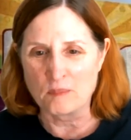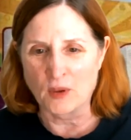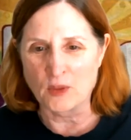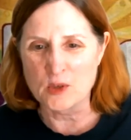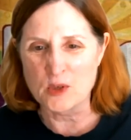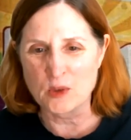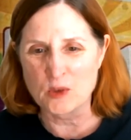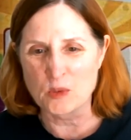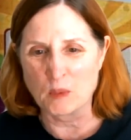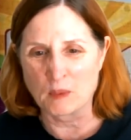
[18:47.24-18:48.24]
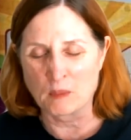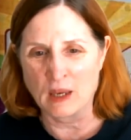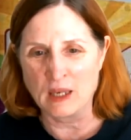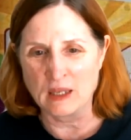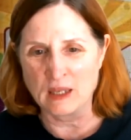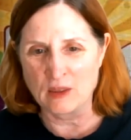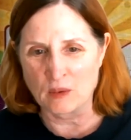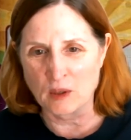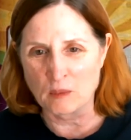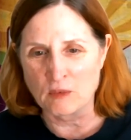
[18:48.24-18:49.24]
other students when we're writing either a
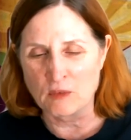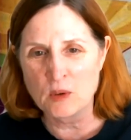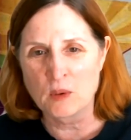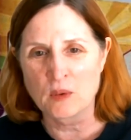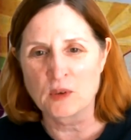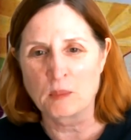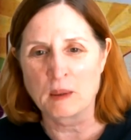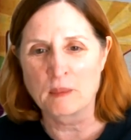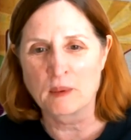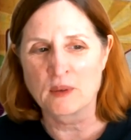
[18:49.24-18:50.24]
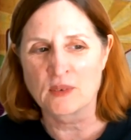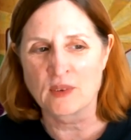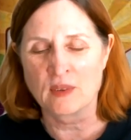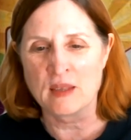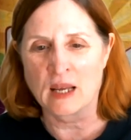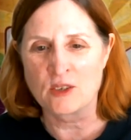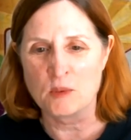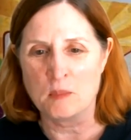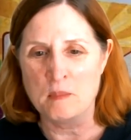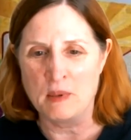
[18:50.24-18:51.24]
lit review or this paper, it's not to
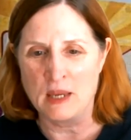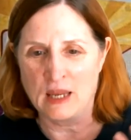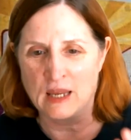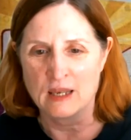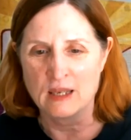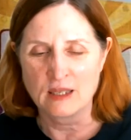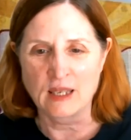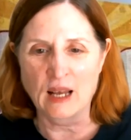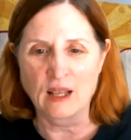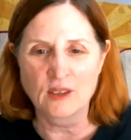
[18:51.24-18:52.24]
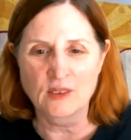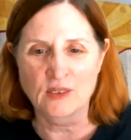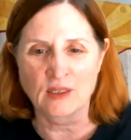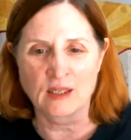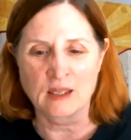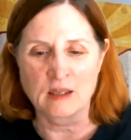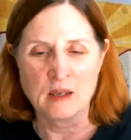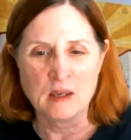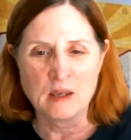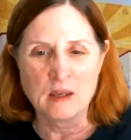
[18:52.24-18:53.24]
be callous,
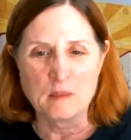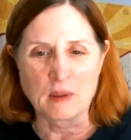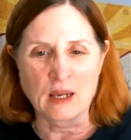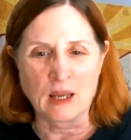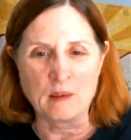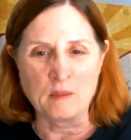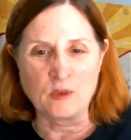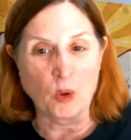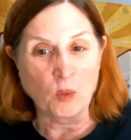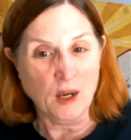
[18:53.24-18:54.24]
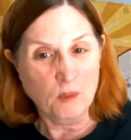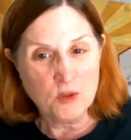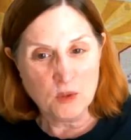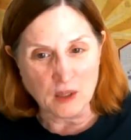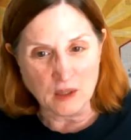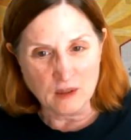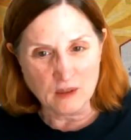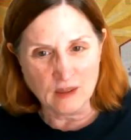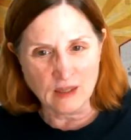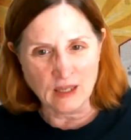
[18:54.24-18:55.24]
but I don't care what you think
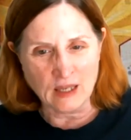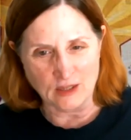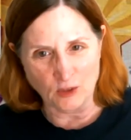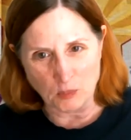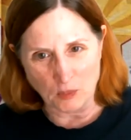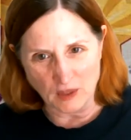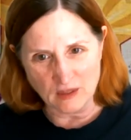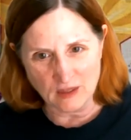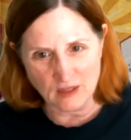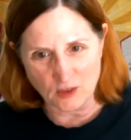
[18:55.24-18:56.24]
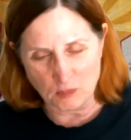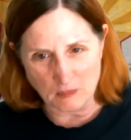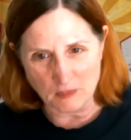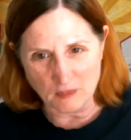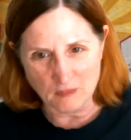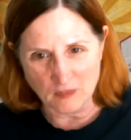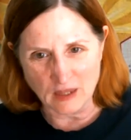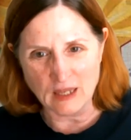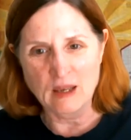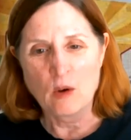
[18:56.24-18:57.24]
at this point in this paper,
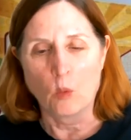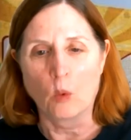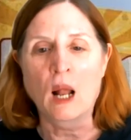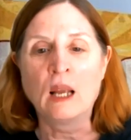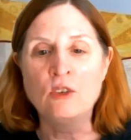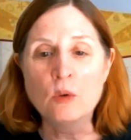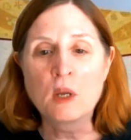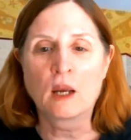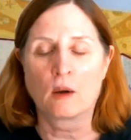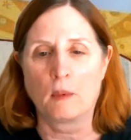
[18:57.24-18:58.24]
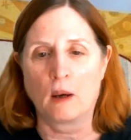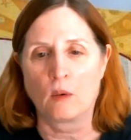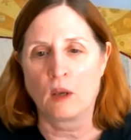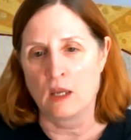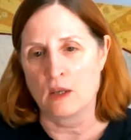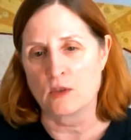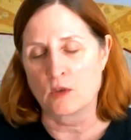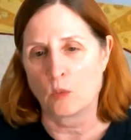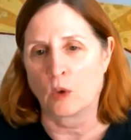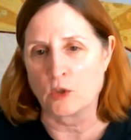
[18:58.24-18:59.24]
okay? What I do care about
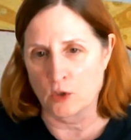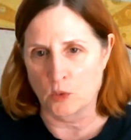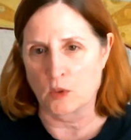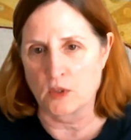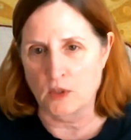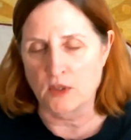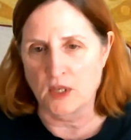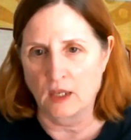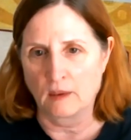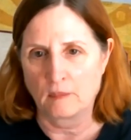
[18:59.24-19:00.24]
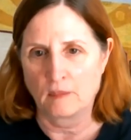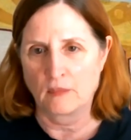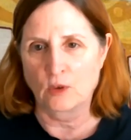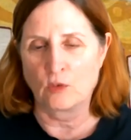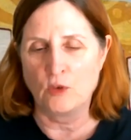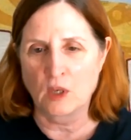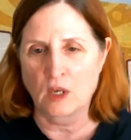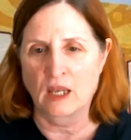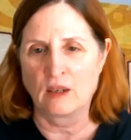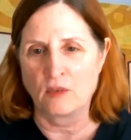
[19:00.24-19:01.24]
is what your sources are saying. So if you can
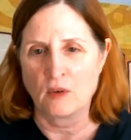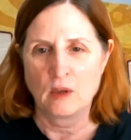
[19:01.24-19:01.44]
kind of